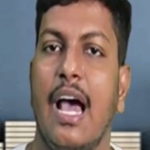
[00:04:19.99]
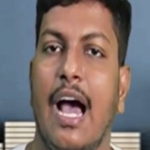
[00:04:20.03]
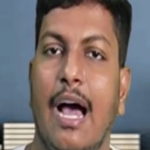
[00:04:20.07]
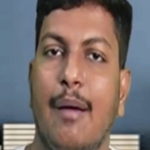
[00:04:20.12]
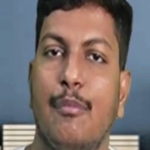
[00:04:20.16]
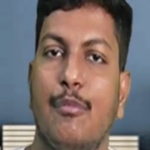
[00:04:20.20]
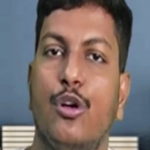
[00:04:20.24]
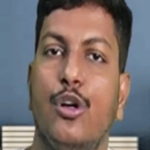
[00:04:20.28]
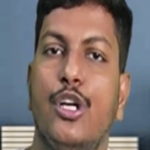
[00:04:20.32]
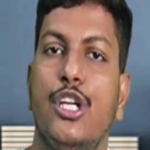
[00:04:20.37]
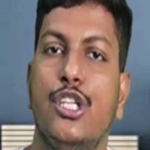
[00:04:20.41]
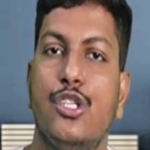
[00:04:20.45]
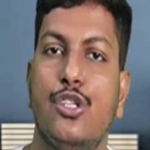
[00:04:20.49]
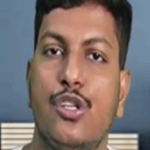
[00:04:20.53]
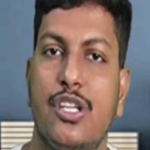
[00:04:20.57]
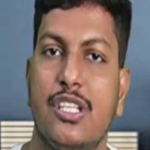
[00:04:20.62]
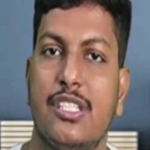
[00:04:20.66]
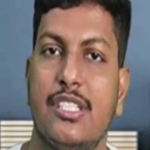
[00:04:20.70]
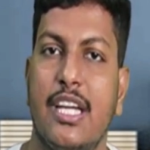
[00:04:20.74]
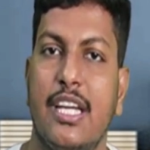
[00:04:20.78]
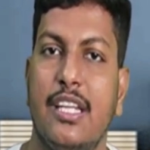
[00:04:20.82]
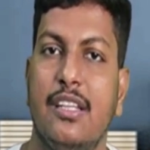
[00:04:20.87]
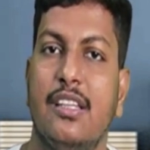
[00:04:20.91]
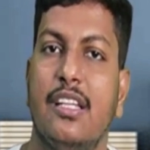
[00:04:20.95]
I'm going to
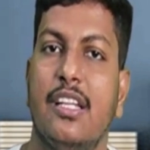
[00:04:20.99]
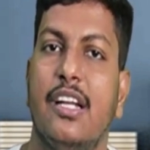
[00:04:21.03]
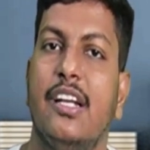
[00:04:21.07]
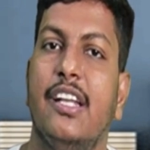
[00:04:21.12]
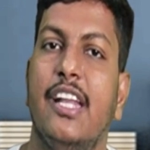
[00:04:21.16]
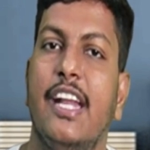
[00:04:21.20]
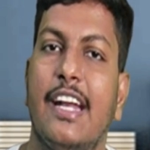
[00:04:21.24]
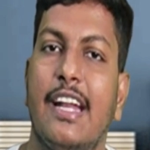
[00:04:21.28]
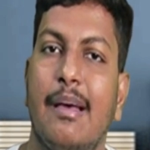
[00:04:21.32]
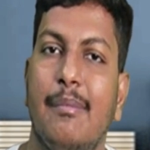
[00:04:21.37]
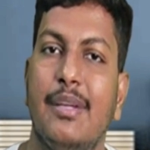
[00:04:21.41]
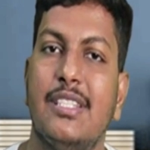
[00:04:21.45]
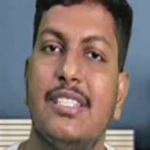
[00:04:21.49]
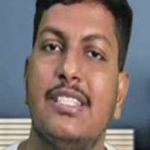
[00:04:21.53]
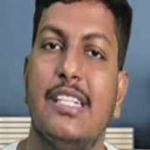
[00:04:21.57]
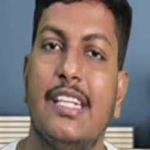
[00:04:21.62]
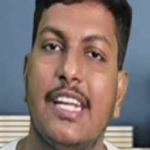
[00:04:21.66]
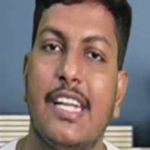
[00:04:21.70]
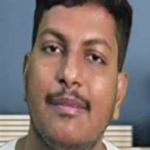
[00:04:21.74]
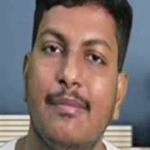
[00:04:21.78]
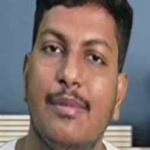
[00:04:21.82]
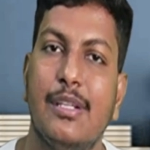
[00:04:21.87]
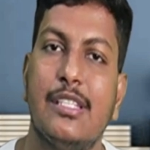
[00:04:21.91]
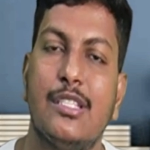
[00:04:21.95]
design database
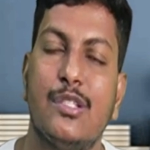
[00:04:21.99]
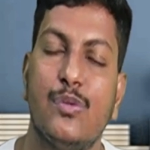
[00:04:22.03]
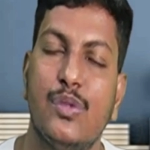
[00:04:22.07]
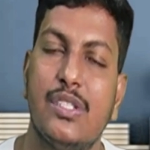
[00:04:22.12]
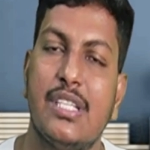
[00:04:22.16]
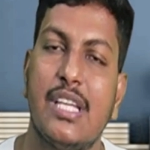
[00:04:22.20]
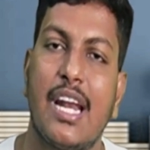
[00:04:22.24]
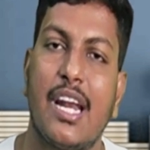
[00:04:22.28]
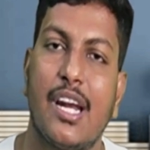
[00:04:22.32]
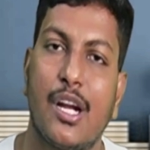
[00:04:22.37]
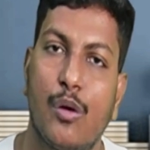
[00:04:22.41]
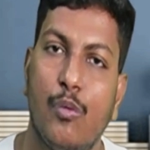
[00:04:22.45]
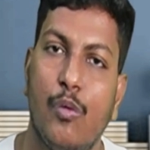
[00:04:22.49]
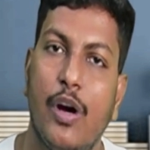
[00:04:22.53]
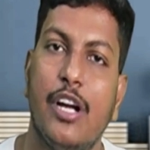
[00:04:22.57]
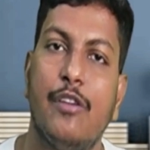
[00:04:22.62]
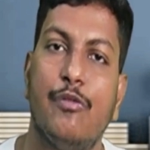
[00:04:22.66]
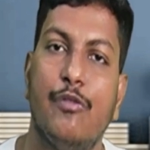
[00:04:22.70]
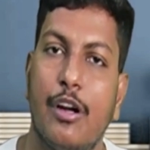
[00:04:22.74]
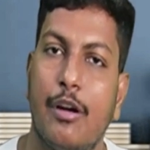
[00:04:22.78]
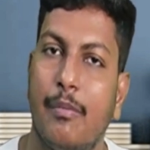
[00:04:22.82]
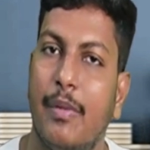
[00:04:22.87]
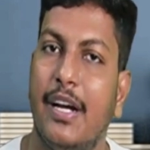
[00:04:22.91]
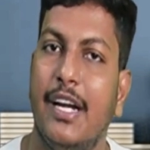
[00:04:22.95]
tables which are
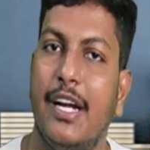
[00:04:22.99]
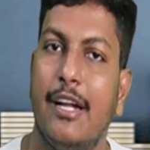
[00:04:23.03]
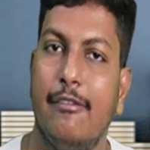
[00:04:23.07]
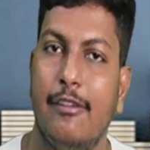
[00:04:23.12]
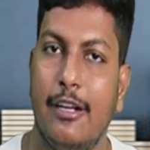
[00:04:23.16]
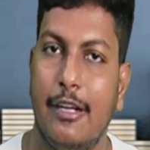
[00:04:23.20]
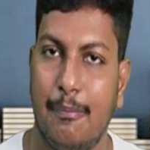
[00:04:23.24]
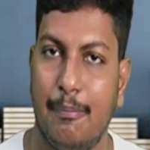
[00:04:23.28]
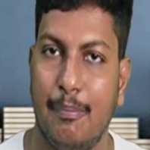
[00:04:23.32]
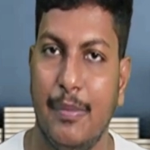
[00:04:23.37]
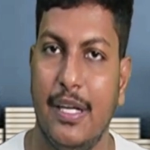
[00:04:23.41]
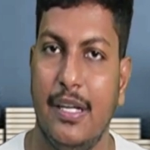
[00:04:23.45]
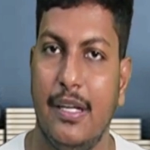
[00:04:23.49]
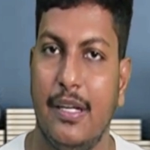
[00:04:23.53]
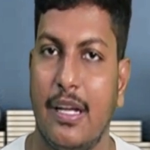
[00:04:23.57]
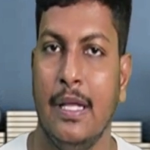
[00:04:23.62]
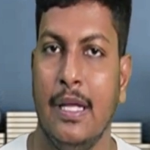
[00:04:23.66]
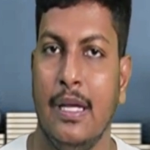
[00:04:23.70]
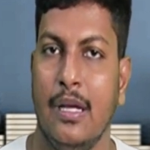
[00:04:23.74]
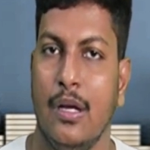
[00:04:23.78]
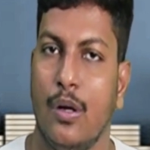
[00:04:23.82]
required for my development.